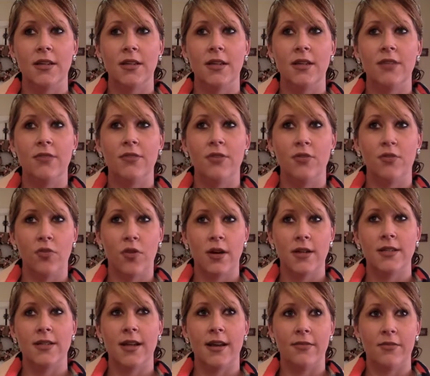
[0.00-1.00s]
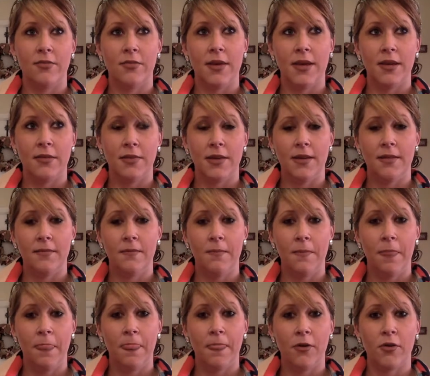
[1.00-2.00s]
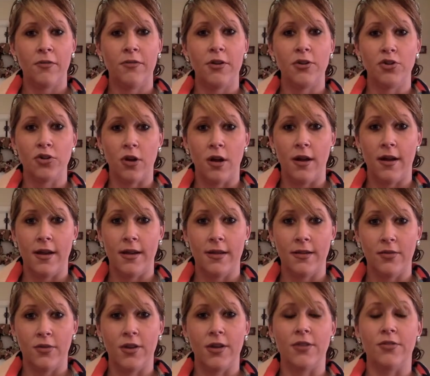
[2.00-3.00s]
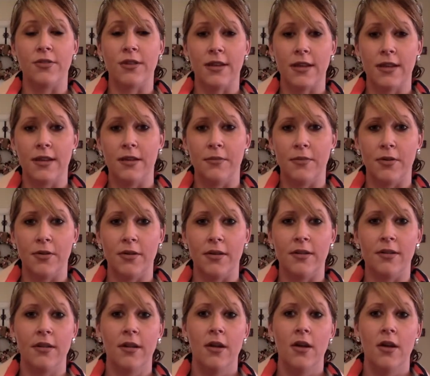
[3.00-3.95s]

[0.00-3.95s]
if you want to have a baby, or if you're trying, or you're thinking about it,